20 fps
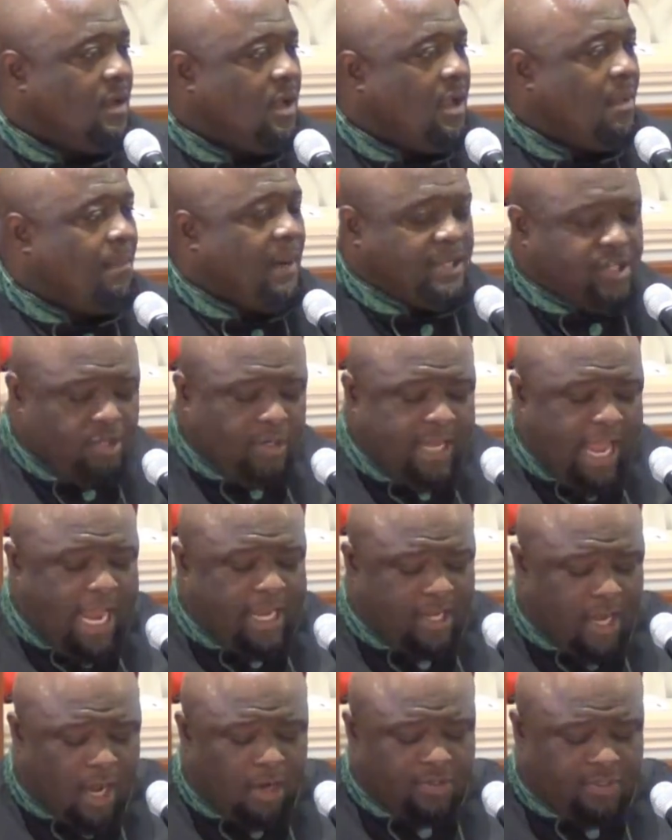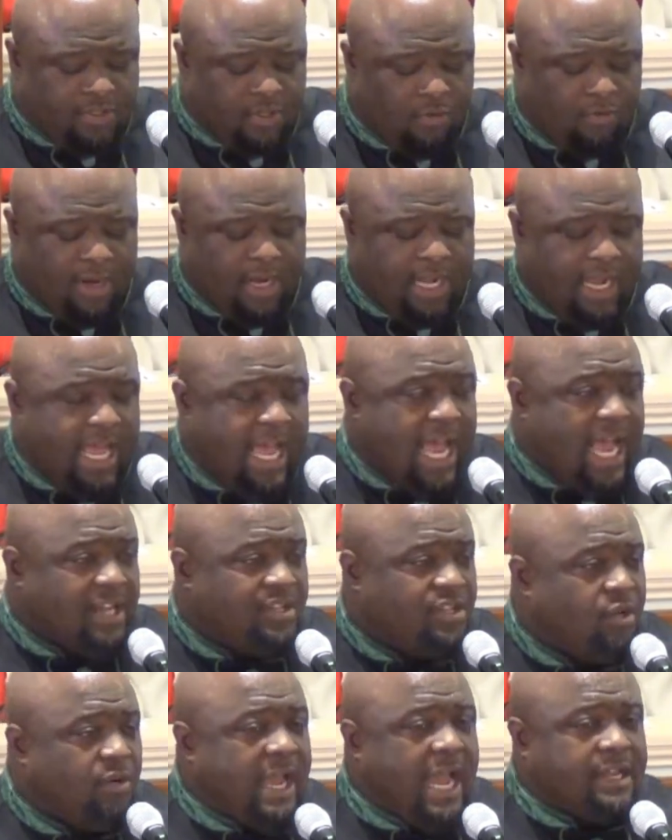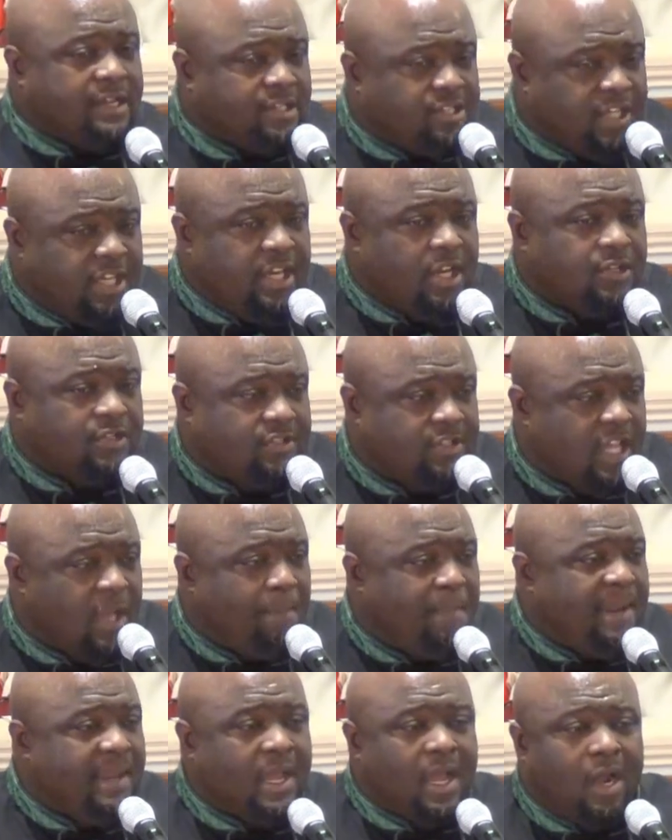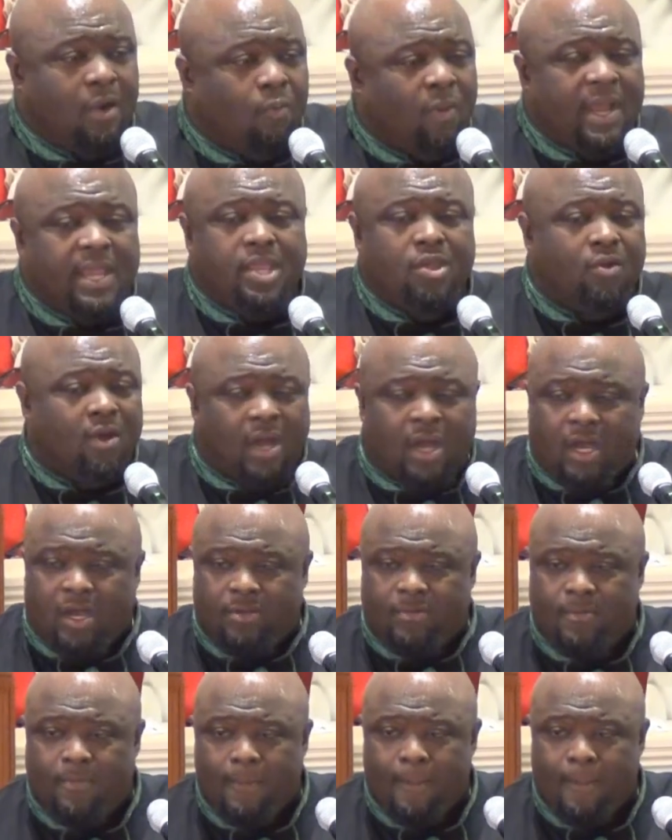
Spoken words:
But you got to also realize you got to see yourself beyond where you are.